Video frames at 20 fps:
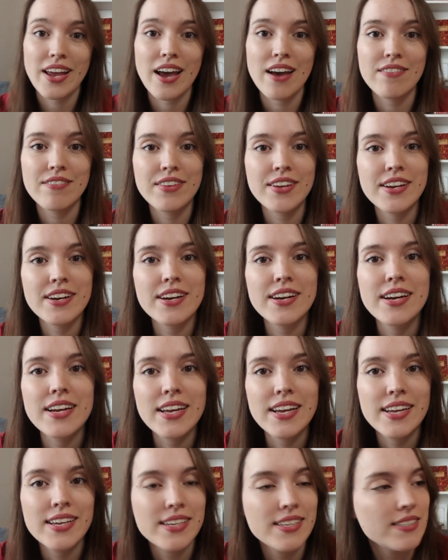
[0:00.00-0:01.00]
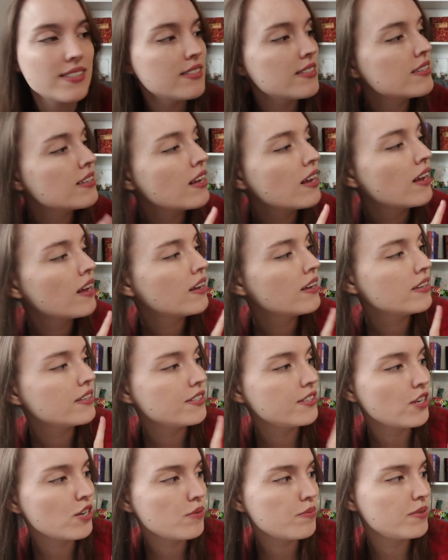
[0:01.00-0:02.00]
I have here is
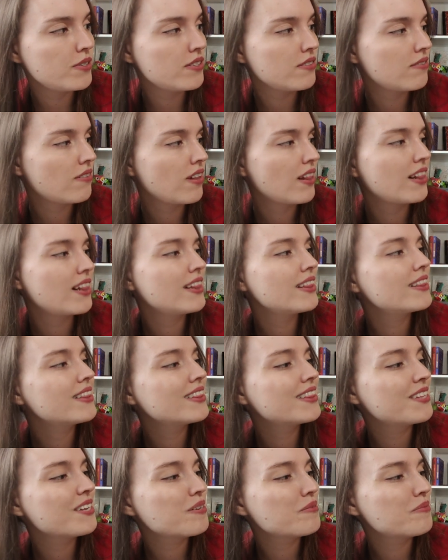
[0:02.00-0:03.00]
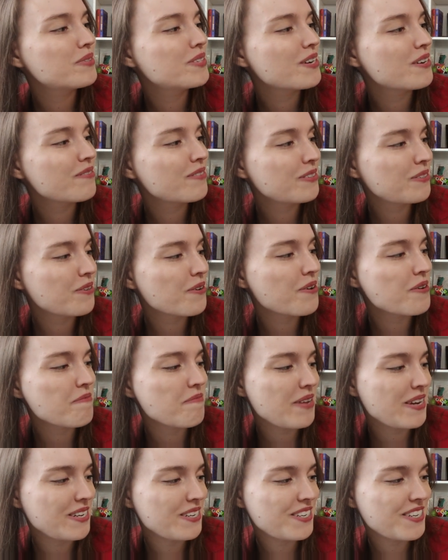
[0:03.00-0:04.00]
the Observatory
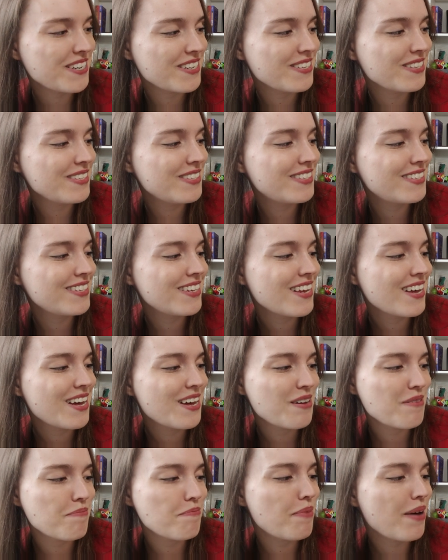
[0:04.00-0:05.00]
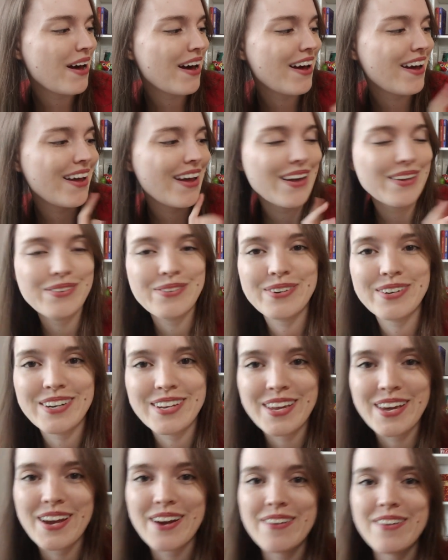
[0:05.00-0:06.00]
Mentions by
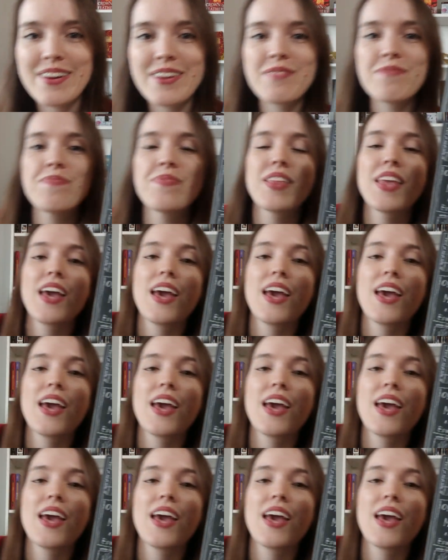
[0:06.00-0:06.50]
Edward Carey,